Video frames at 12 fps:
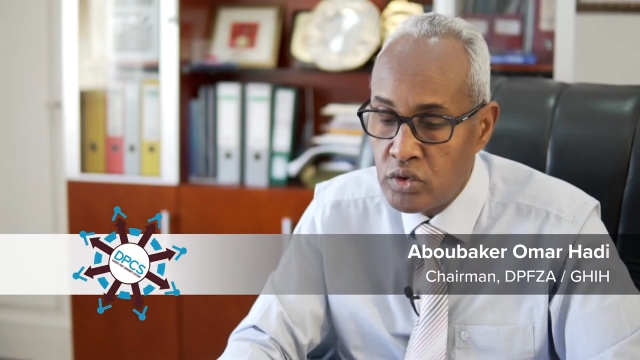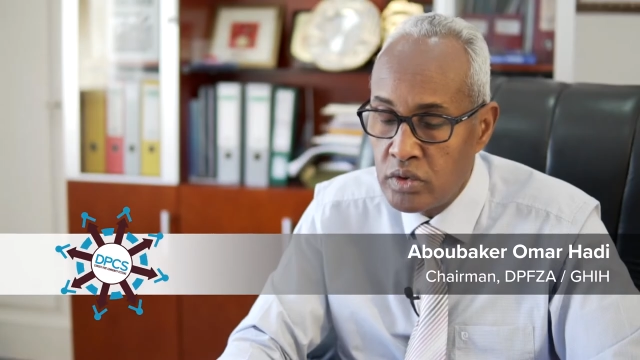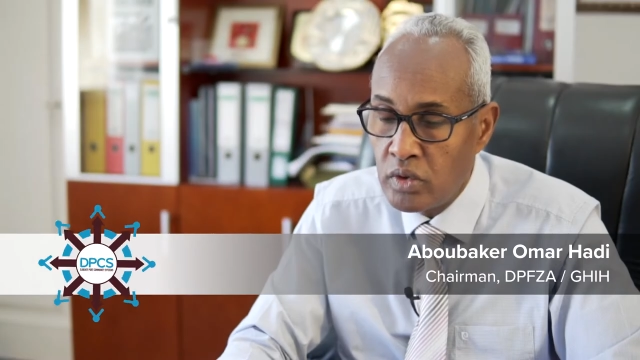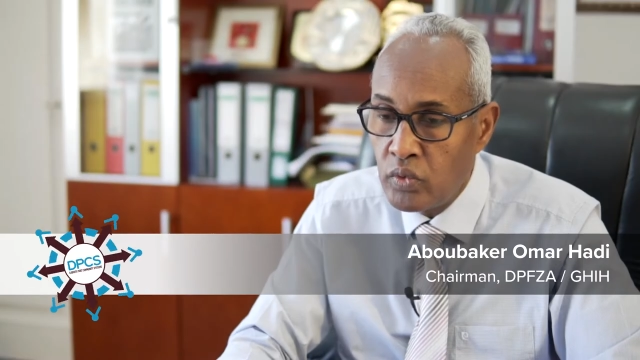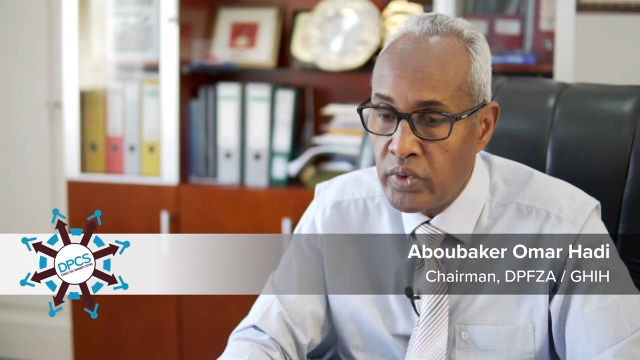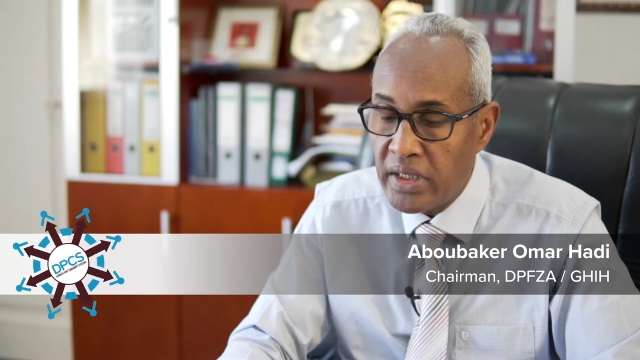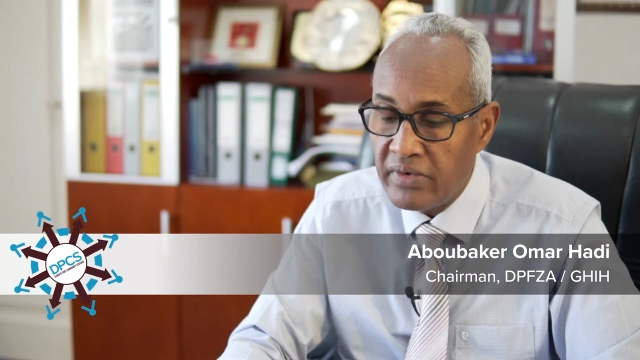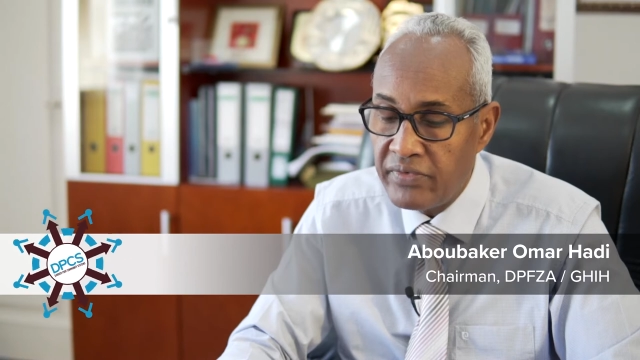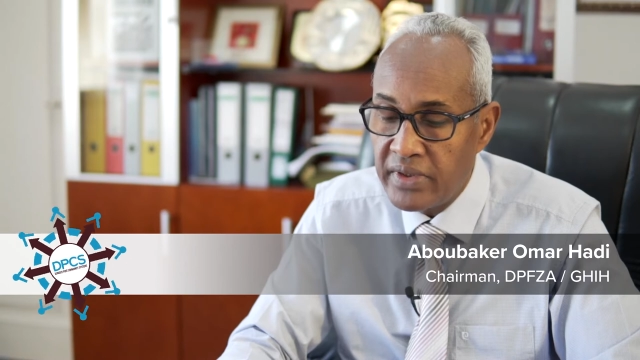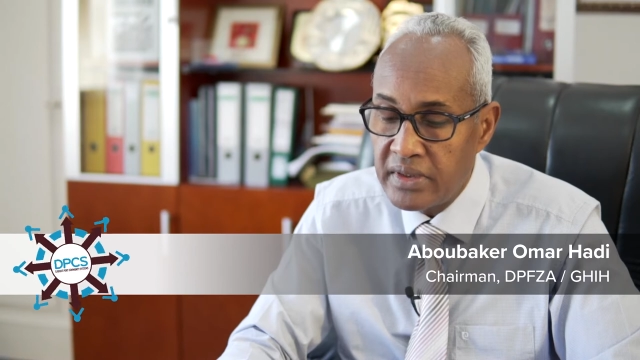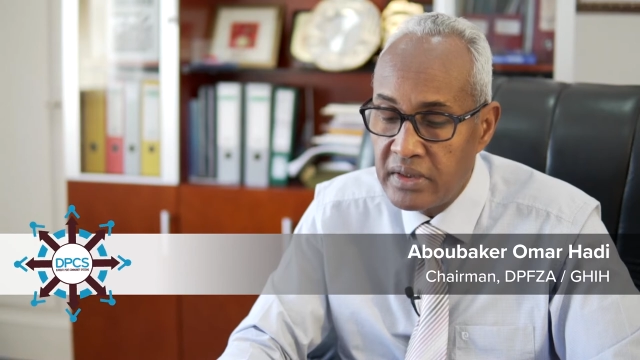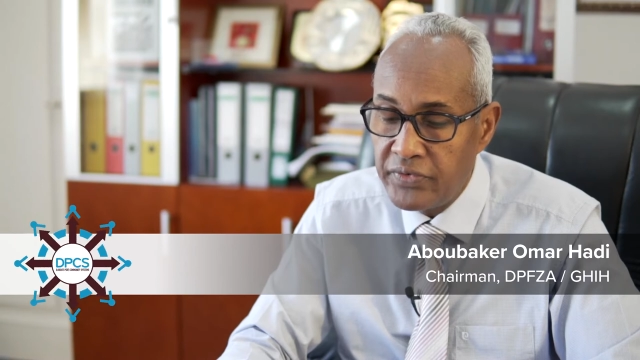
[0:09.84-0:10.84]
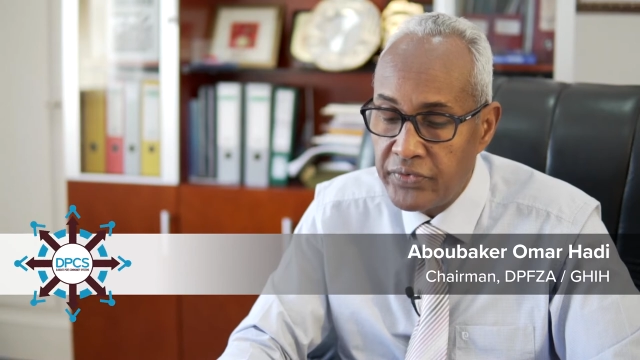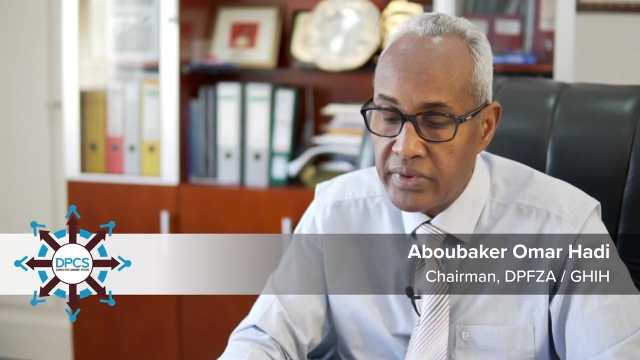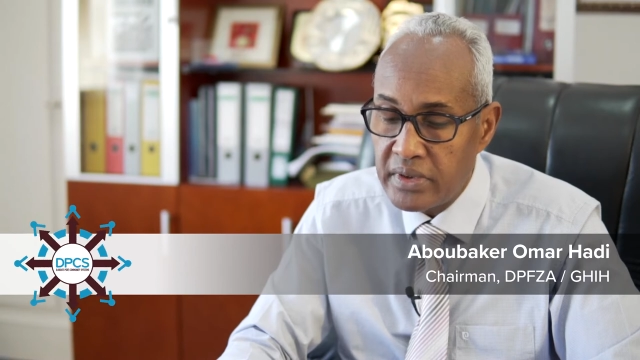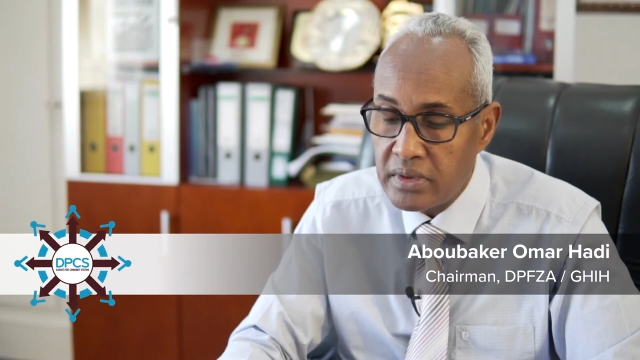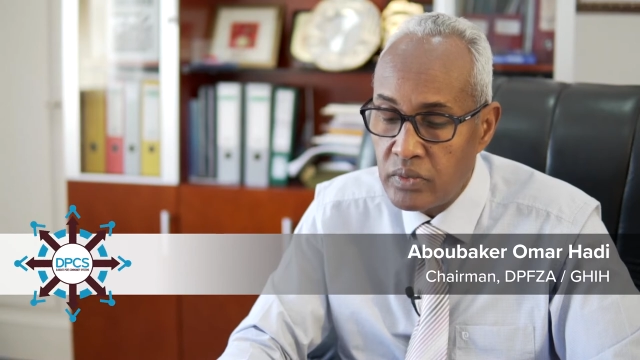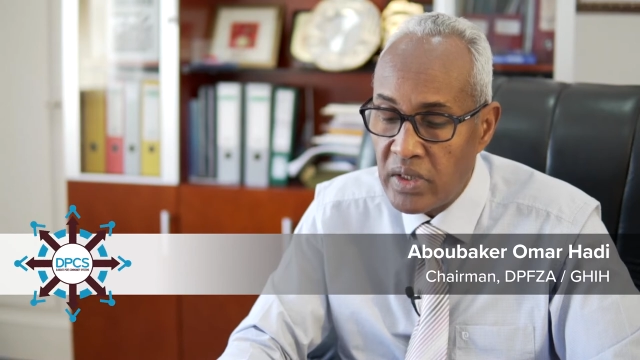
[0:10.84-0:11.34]
you know, we have
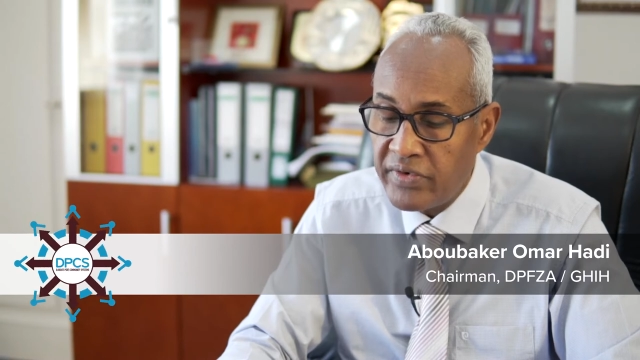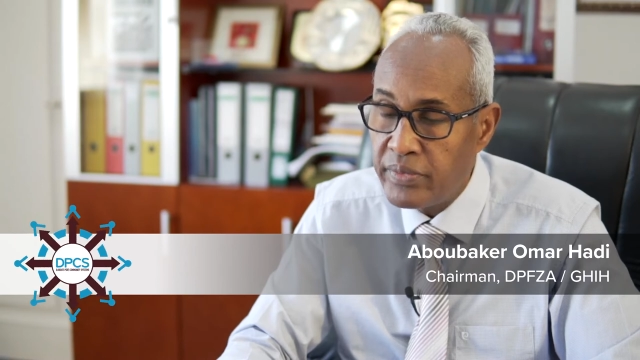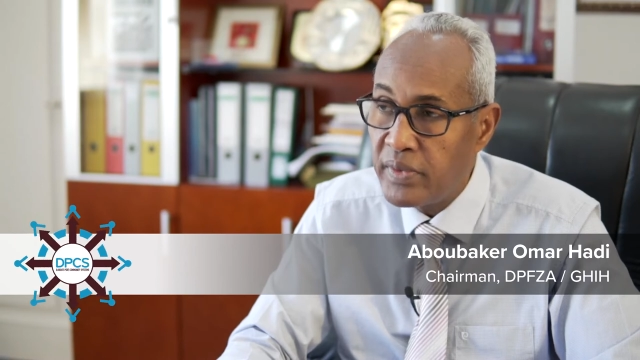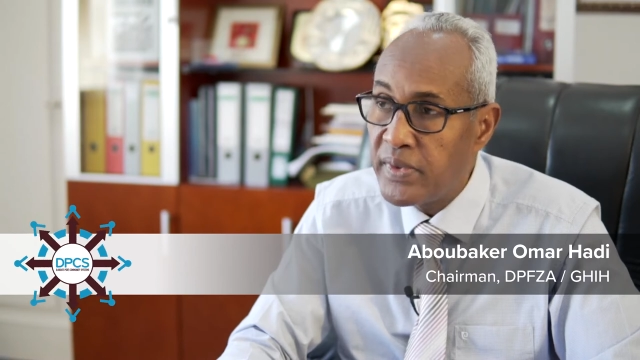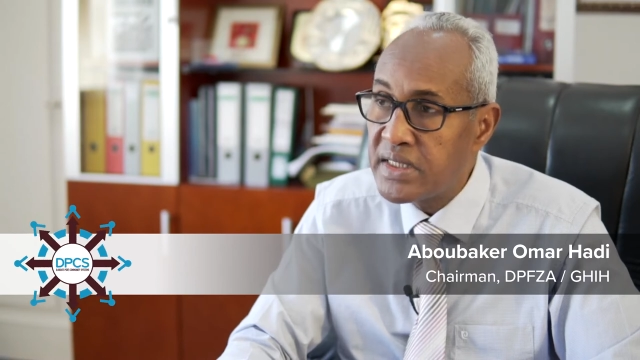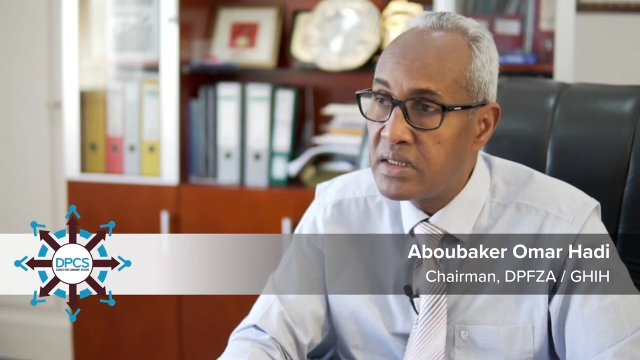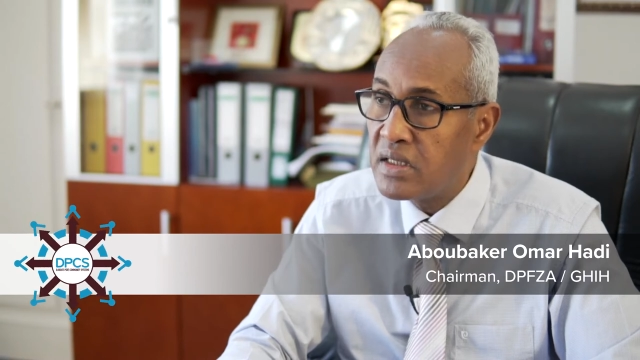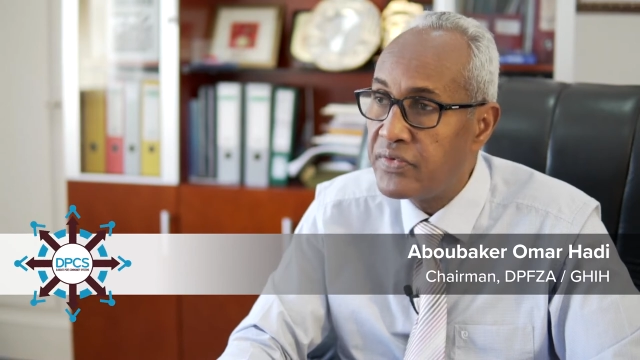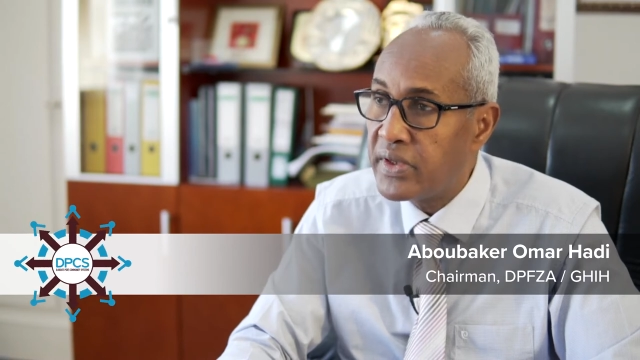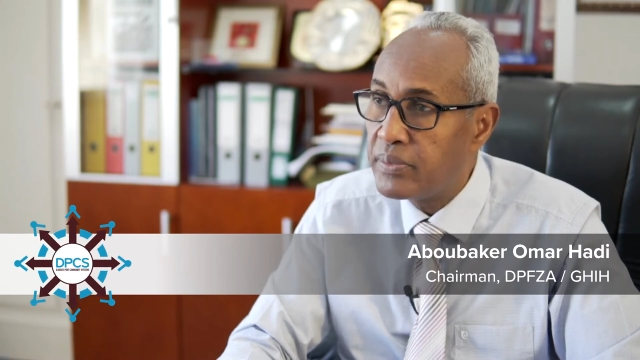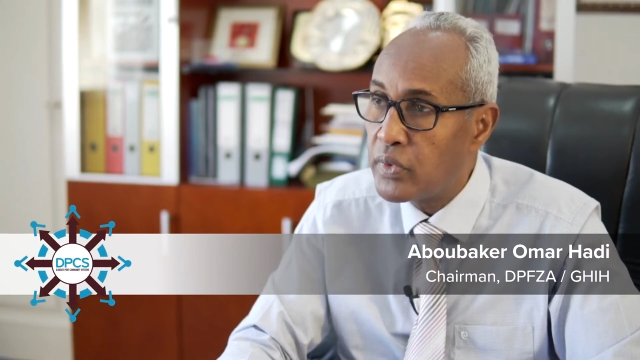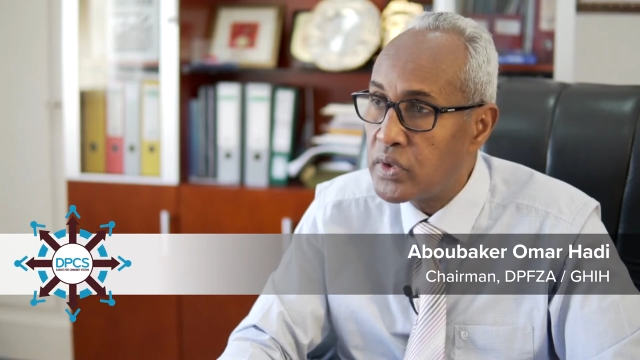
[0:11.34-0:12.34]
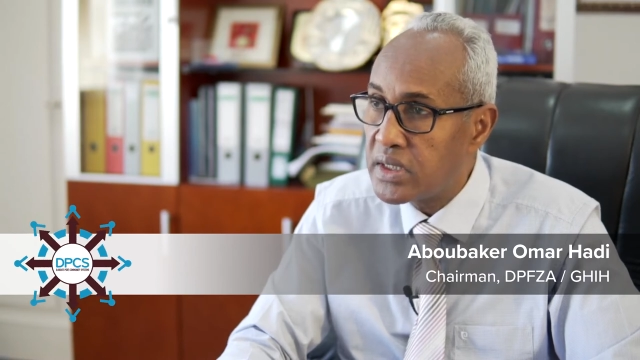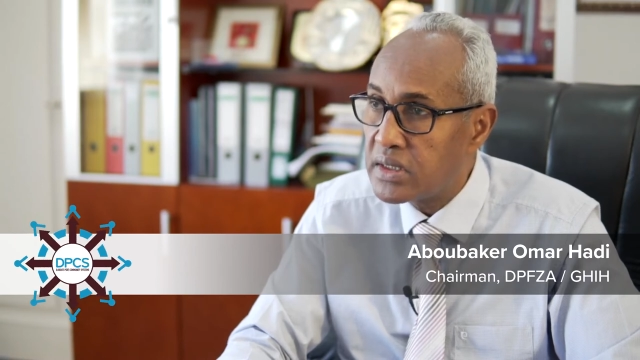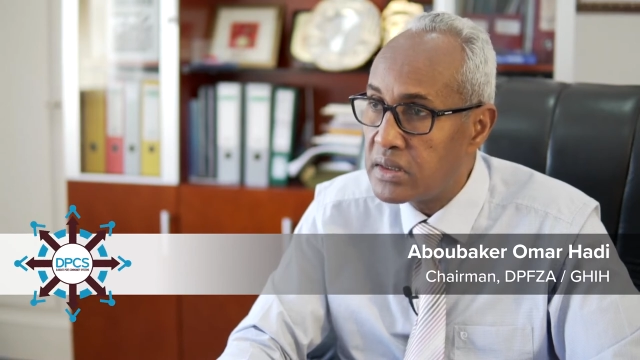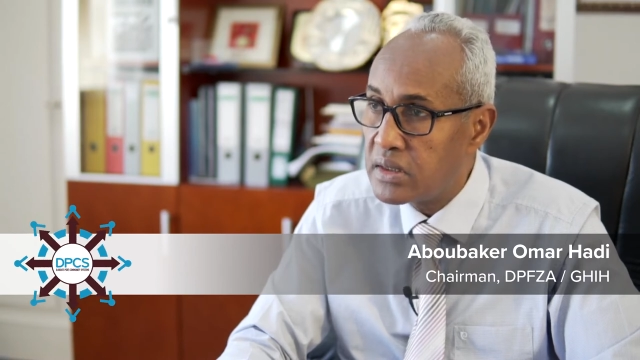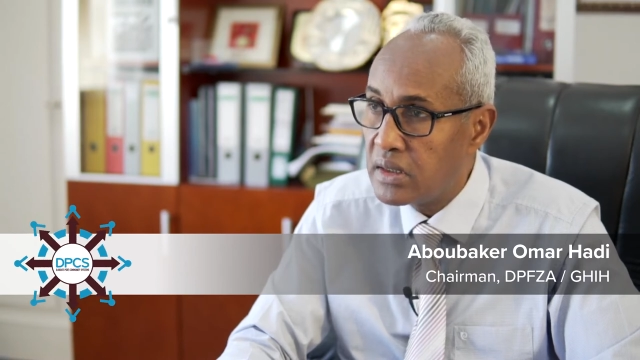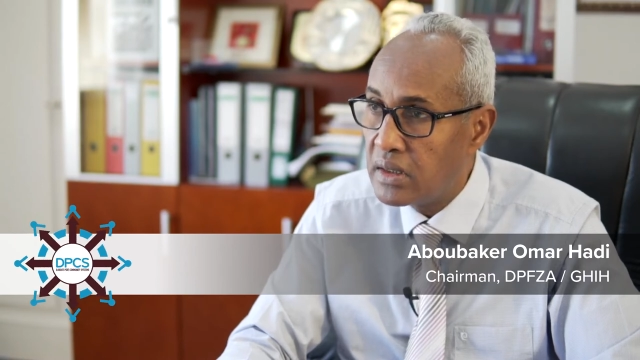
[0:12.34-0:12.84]
different, we have implemented different
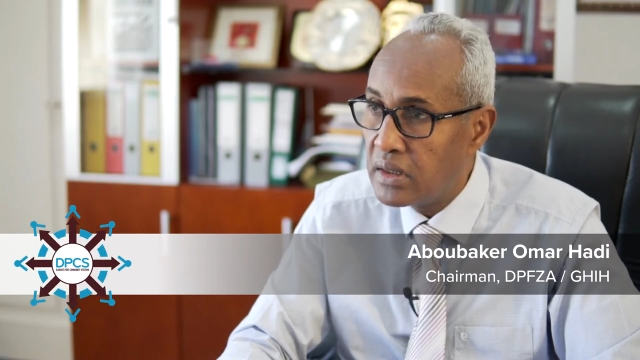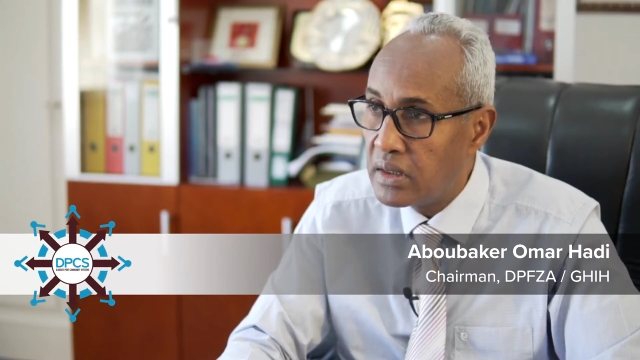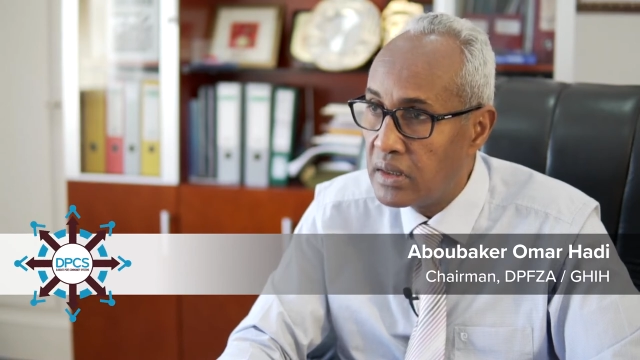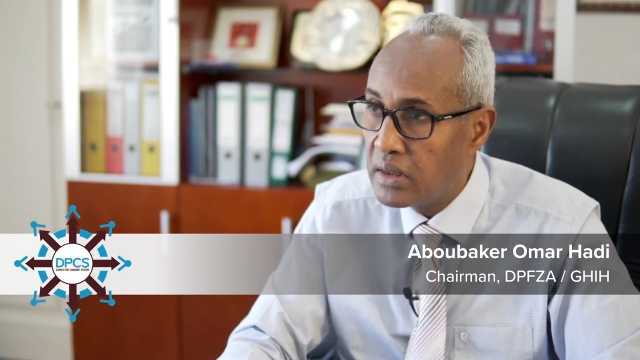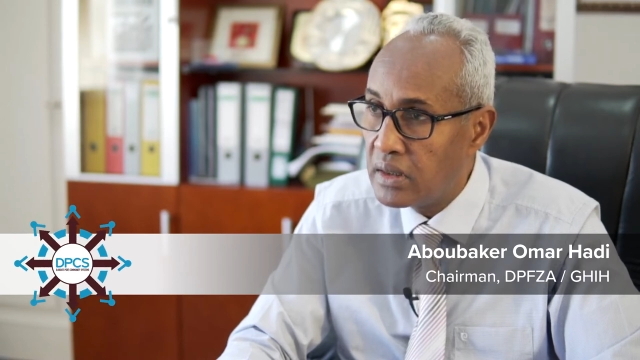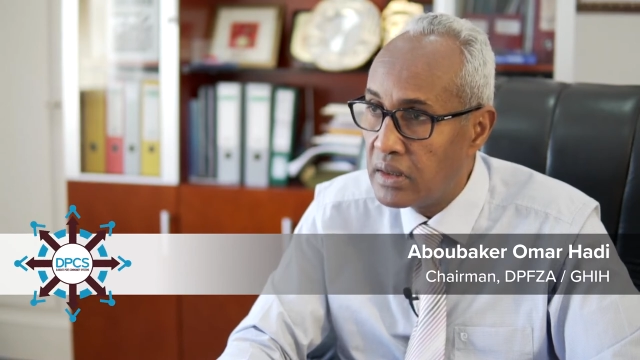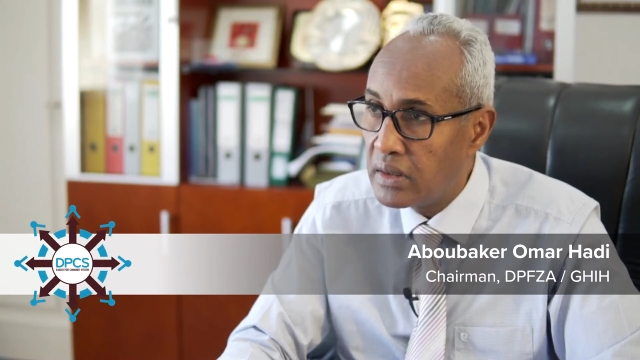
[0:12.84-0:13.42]
projects uh,